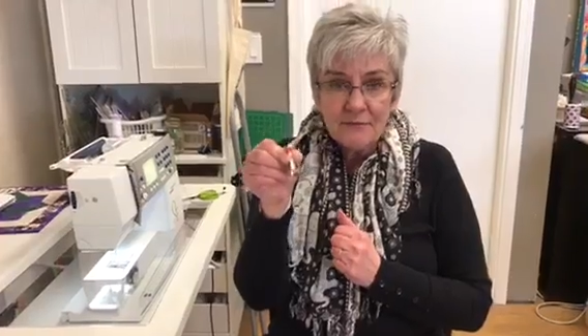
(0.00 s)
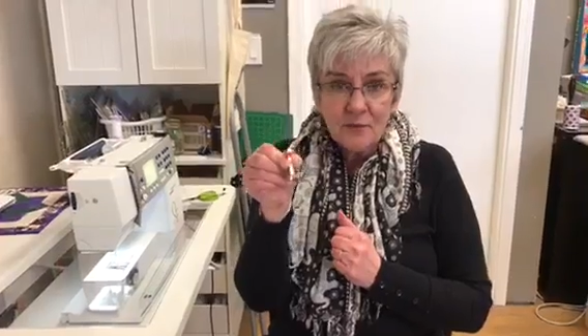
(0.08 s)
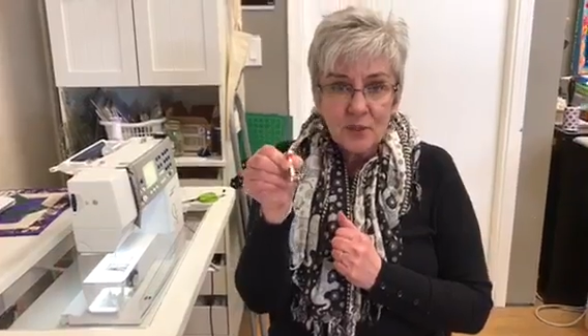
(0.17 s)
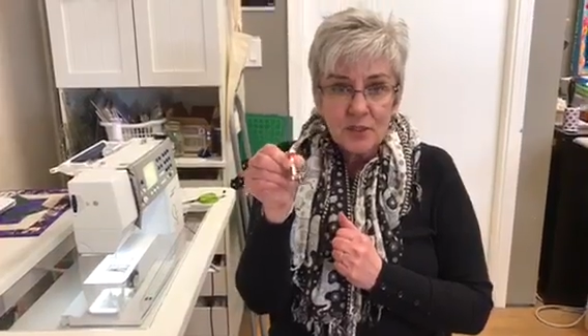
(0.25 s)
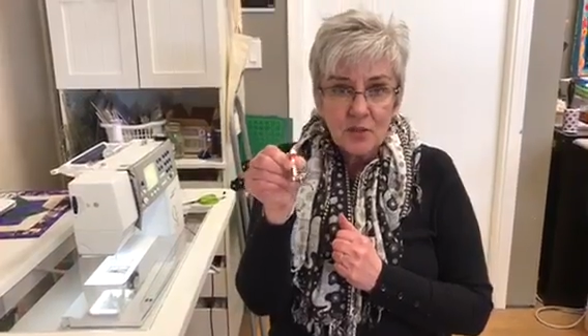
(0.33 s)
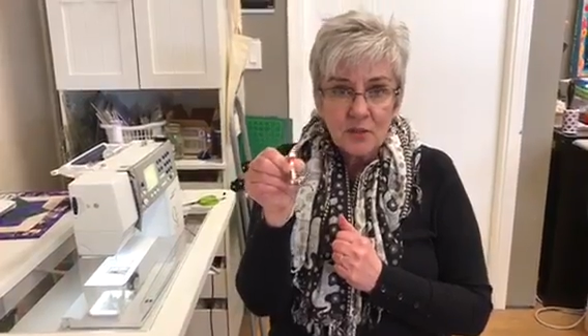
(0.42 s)

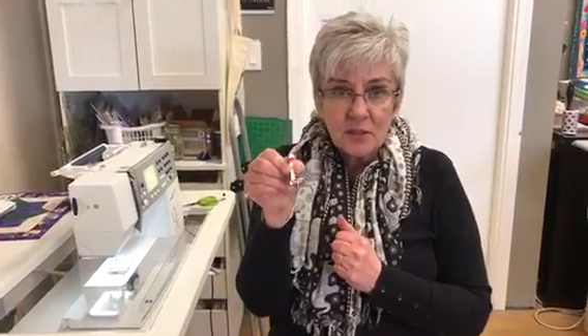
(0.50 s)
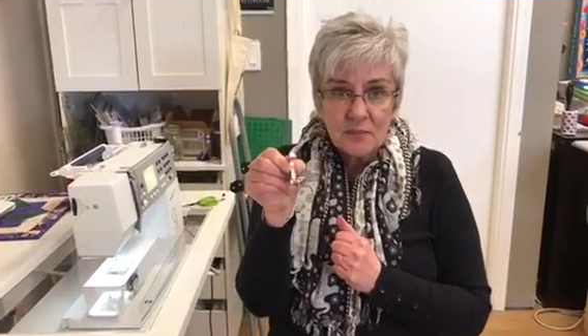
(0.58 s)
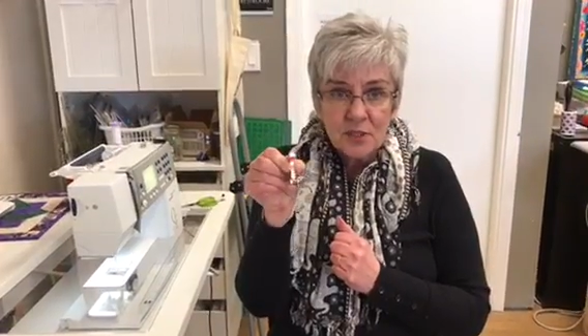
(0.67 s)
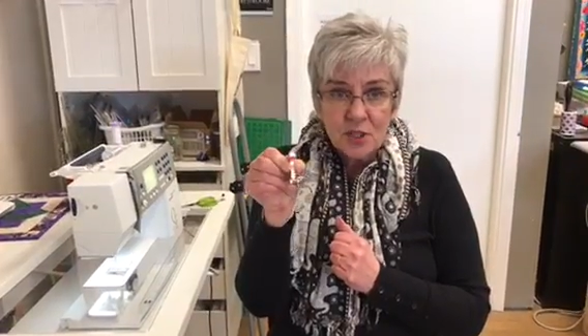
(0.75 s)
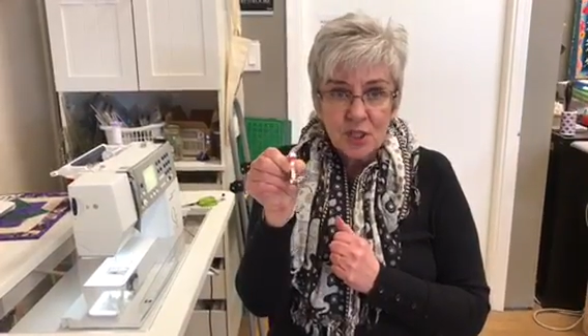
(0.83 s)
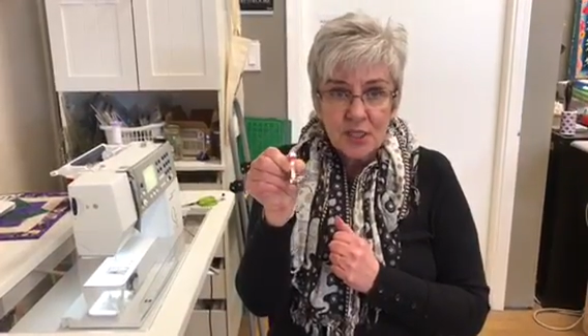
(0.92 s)
foot on the
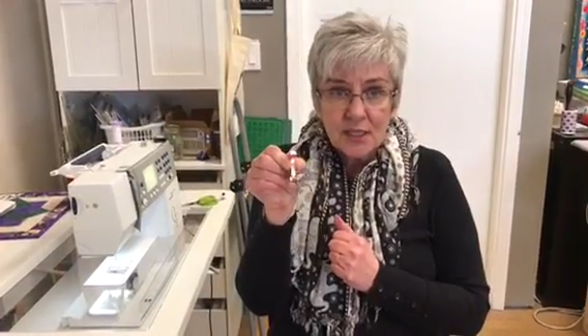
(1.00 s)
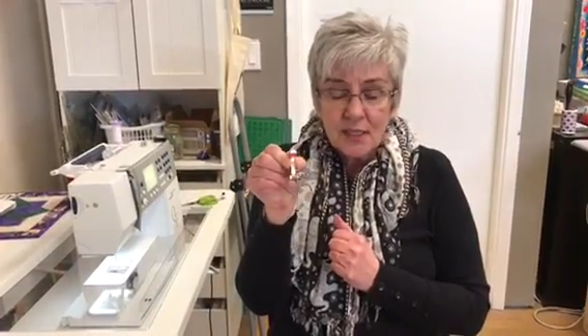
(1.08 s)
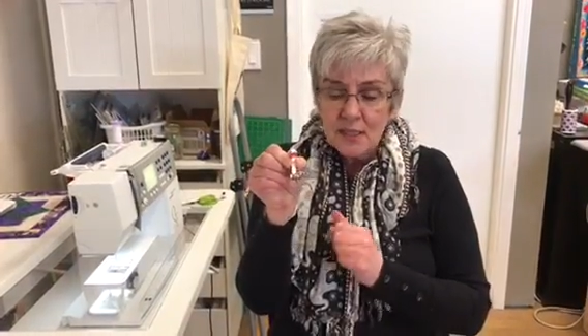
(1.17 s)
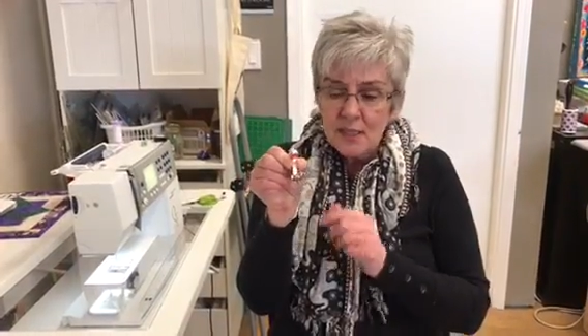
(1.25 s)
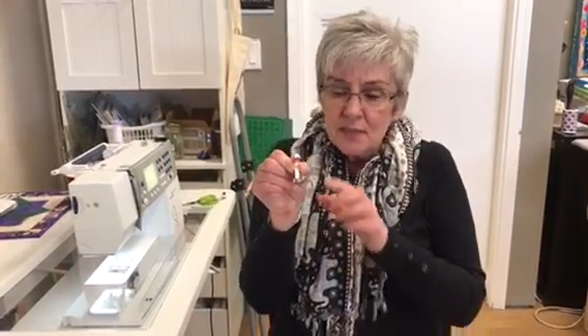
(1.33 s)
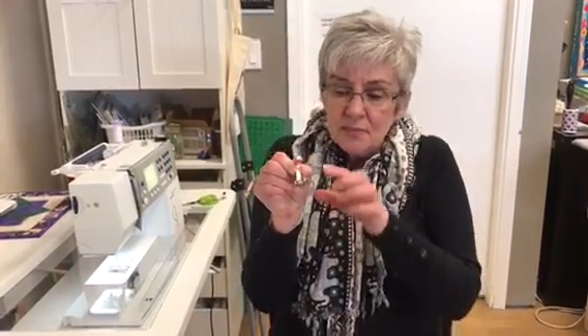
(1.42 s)
Machina,
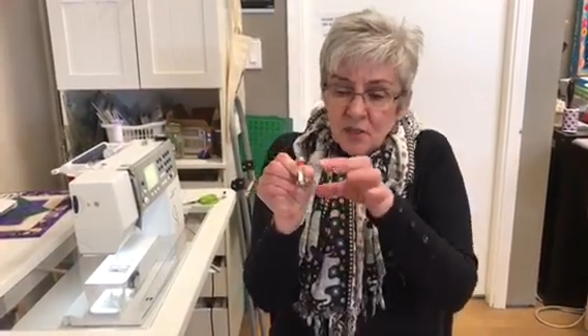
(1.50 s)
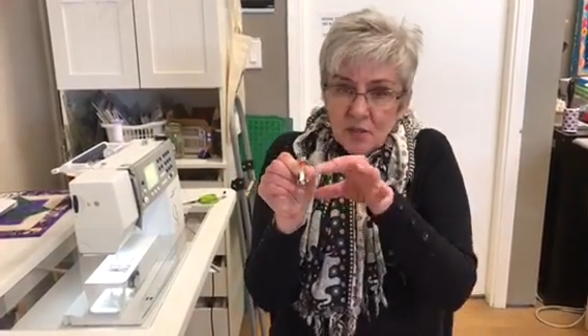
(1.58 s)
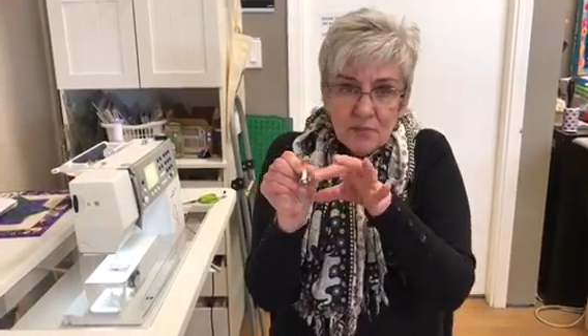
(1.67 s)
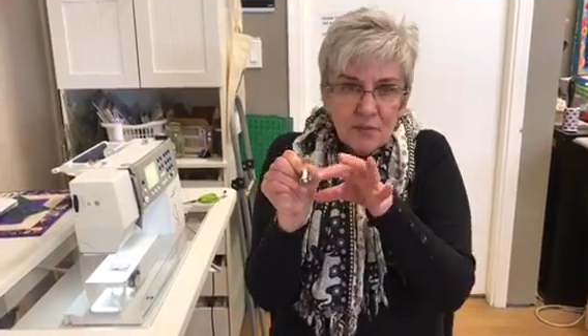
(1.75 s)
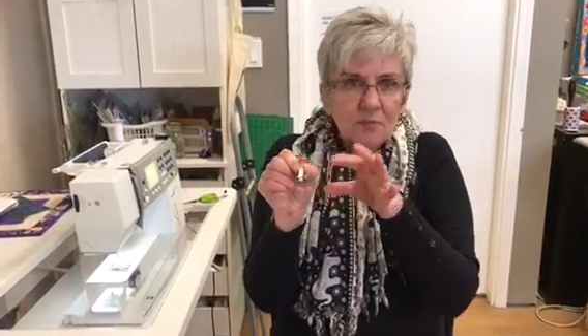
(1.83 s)
on